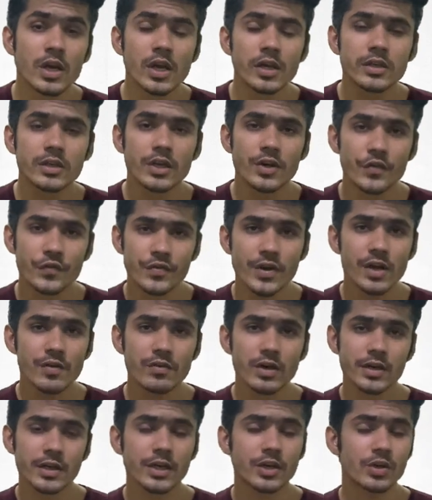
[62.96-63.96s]
If you are
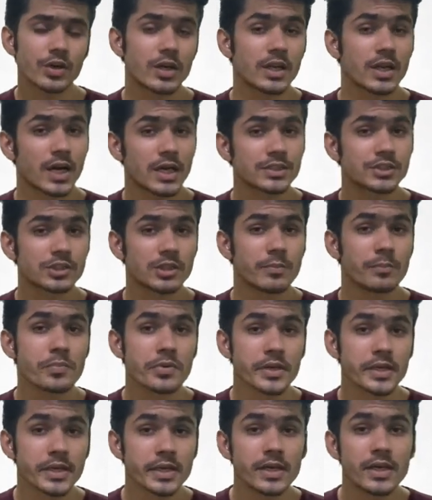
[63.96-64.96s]
working on a large
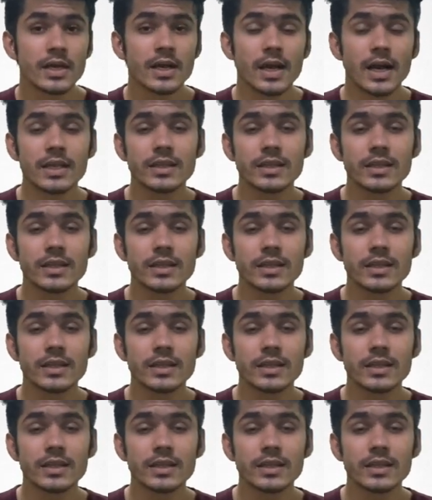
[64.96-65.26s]
company and